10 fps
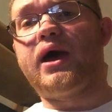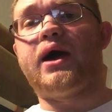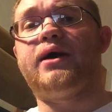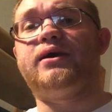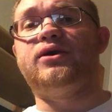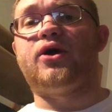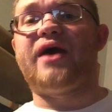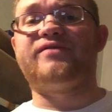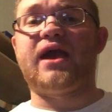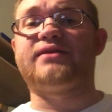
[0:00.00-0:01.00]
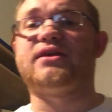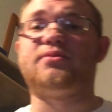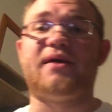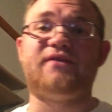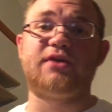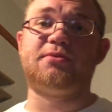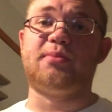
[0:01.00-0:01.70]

Uh, you know, having access to my Facebook